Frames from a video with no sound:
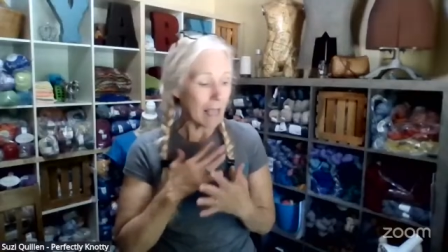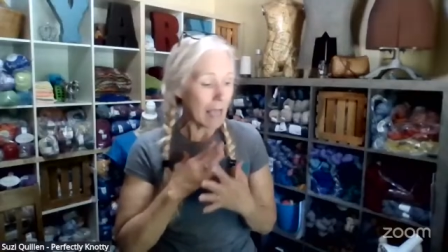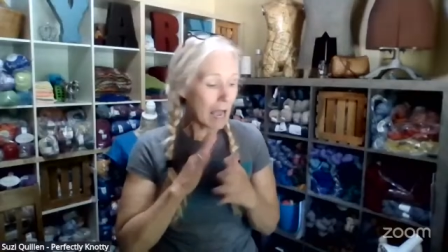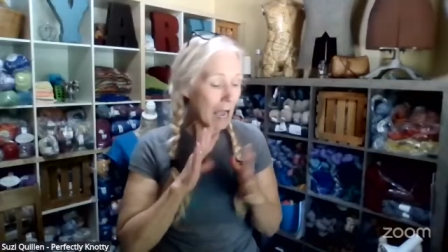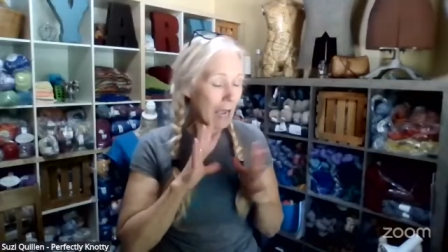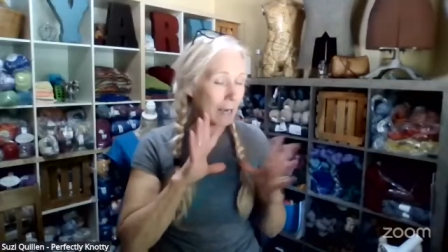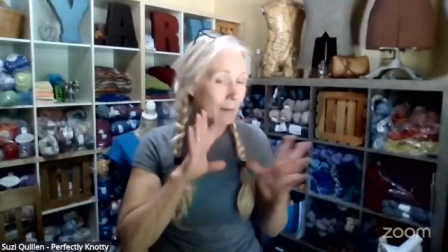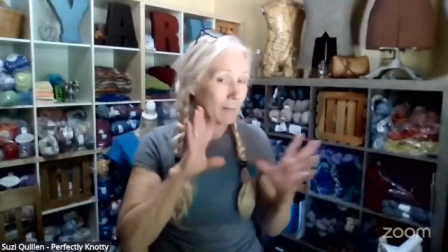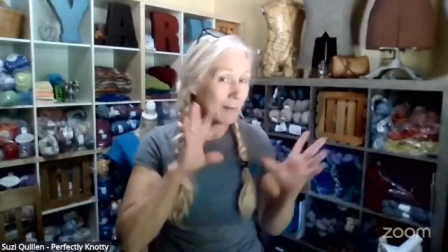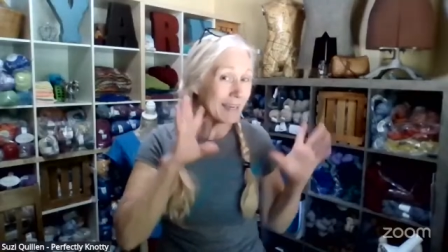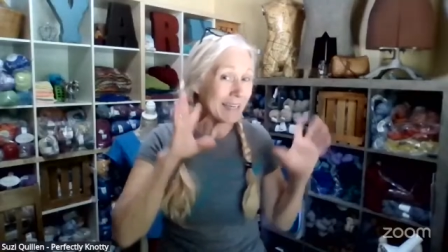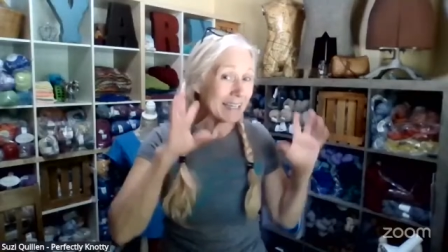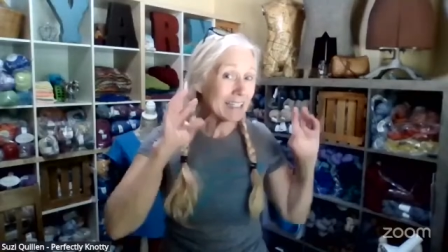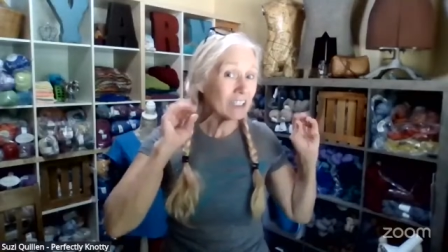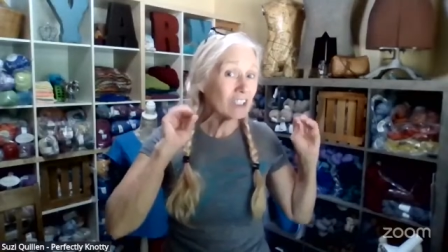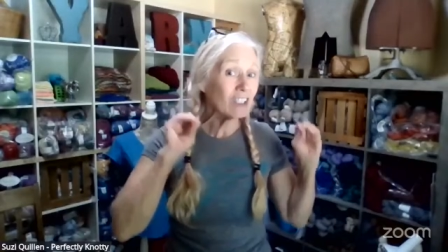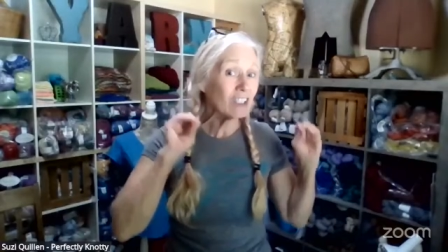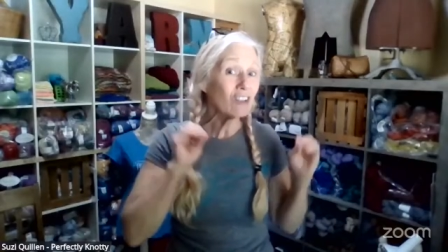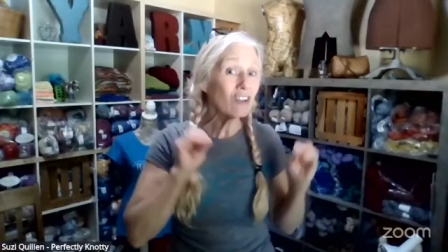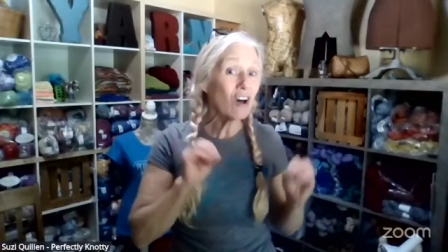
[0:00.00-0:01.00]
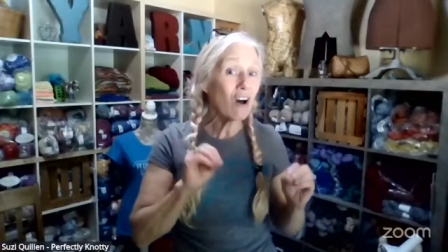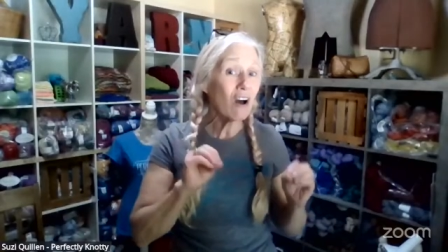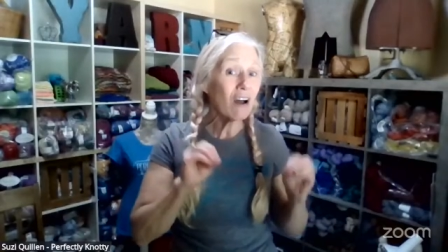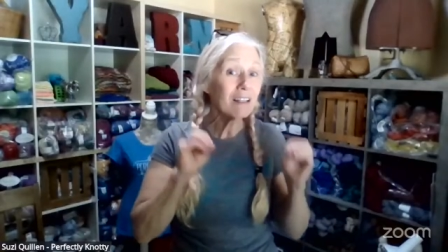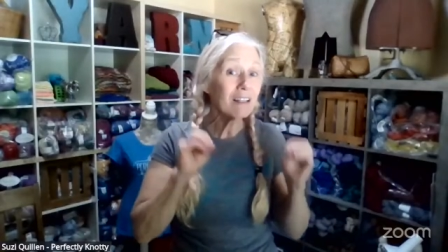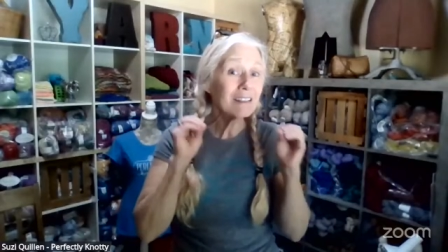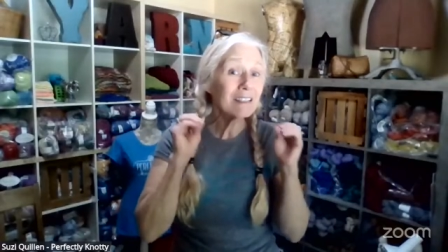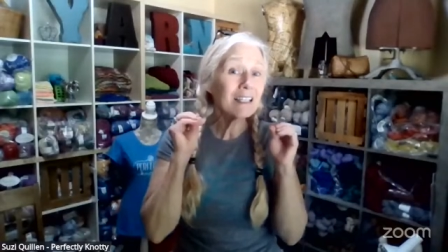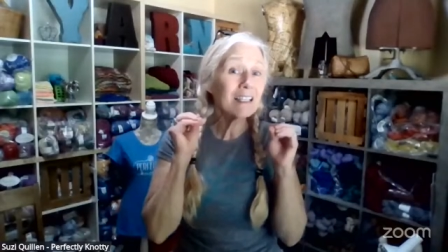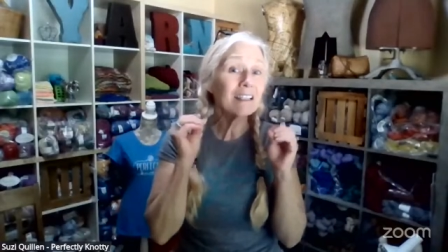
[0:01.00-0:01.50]
I made
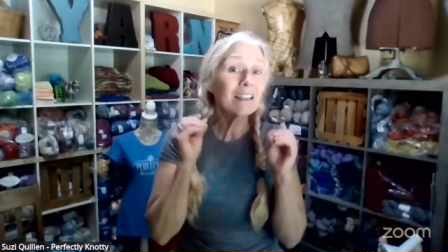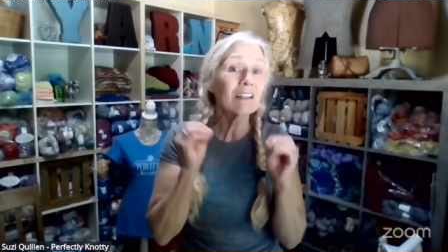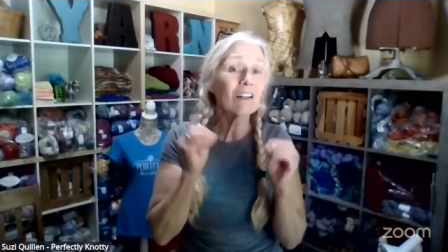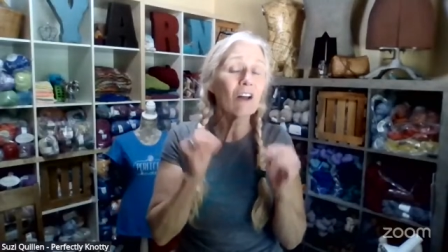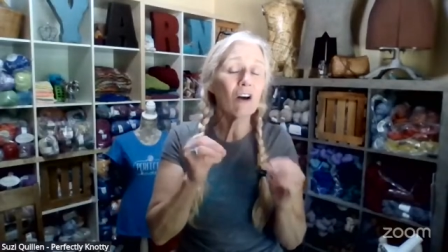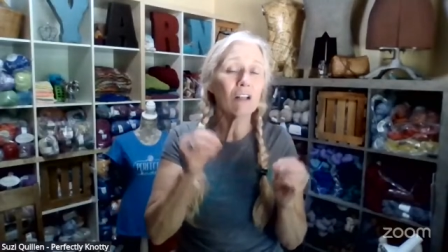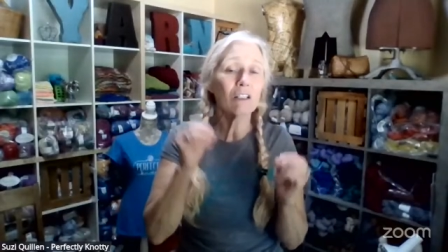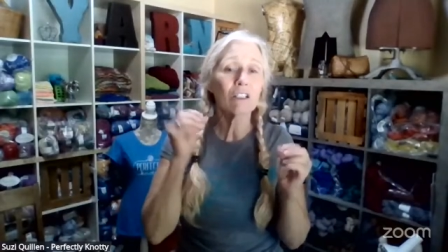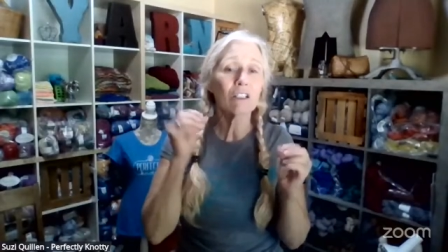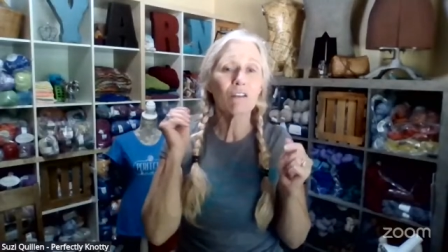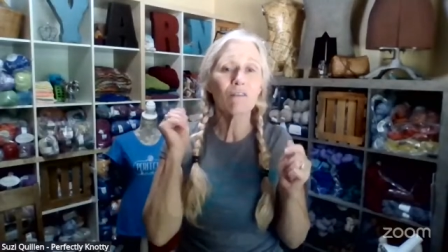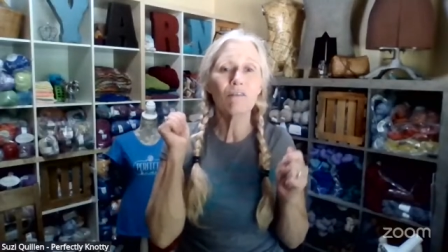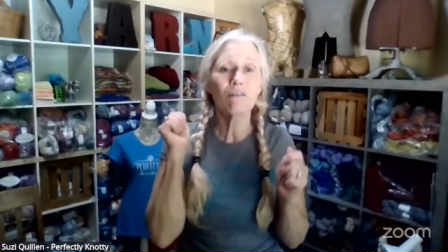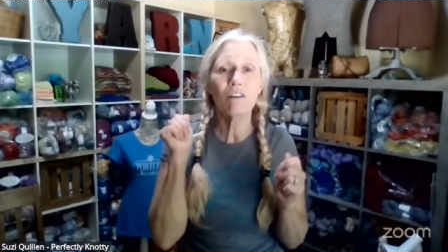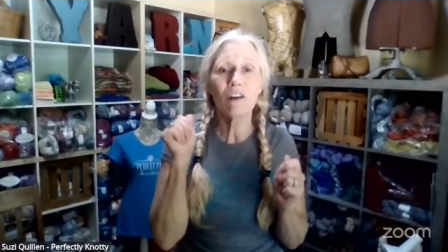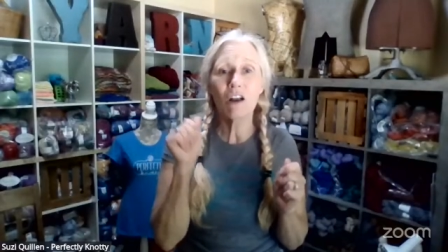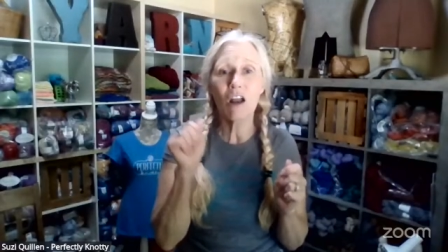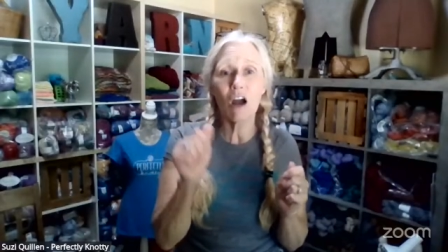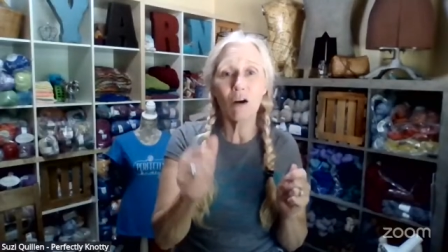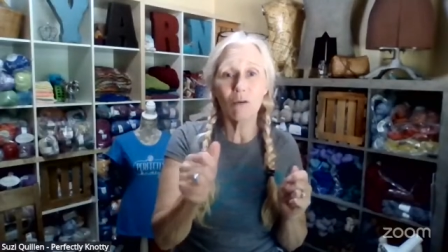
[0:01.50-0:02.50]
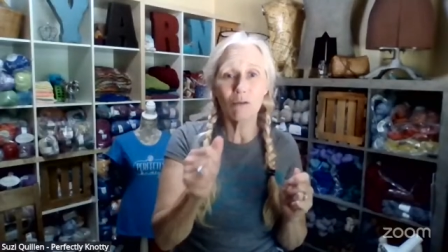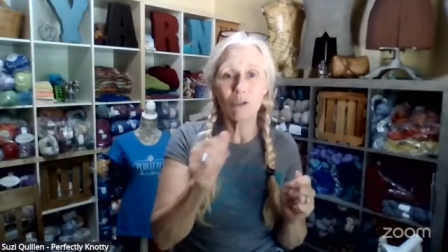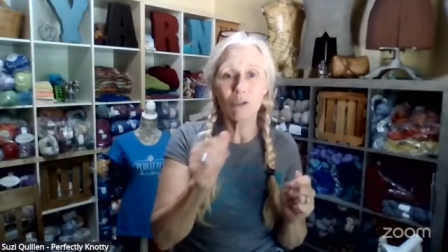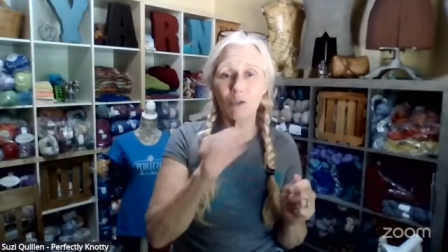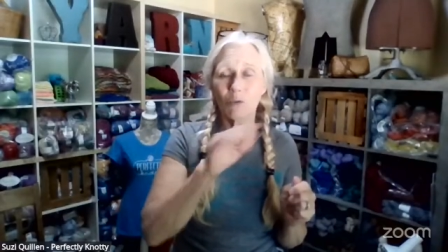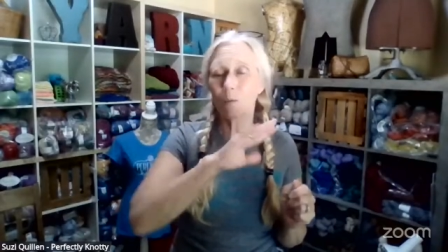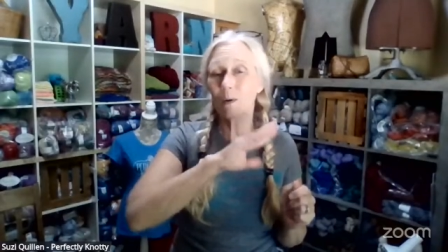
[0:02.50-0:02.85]
lots and lots of notes